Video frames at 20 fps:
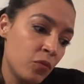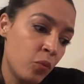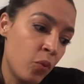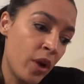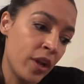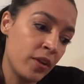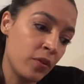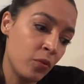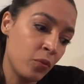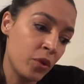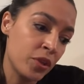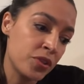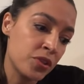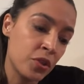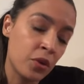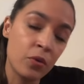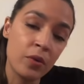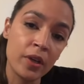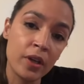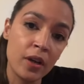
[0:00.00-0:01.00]
what's
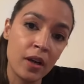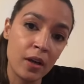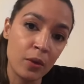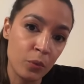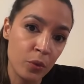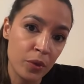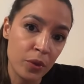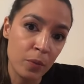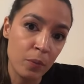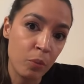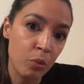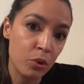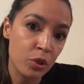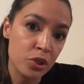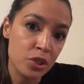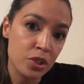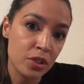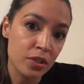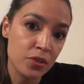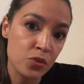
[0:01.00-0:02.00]
going on with
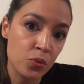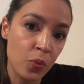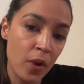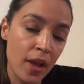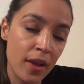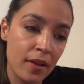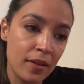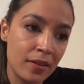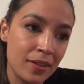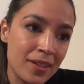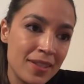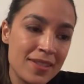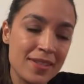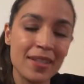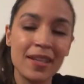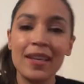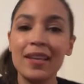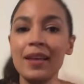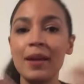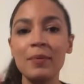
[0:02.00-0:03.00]
abortion as well,
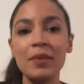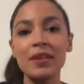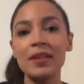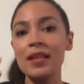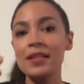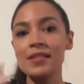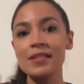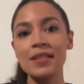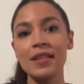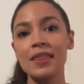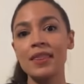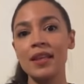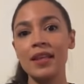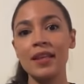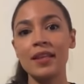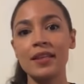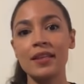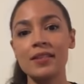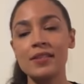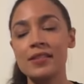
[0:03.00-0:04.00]
it's like, I mean, that's the
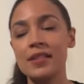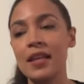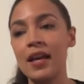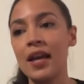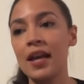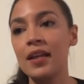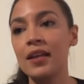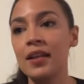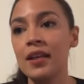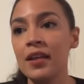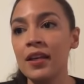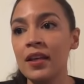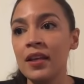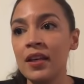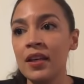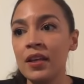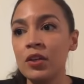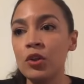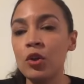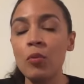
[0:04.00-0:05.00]
thing, is that
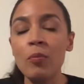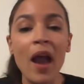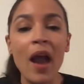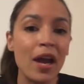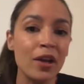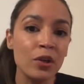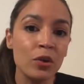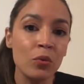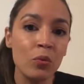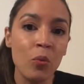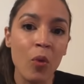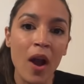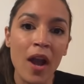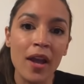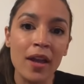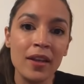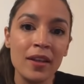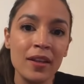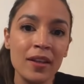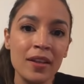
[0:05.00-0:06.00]
no matter
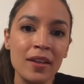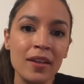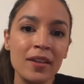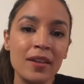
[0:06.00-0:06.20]
what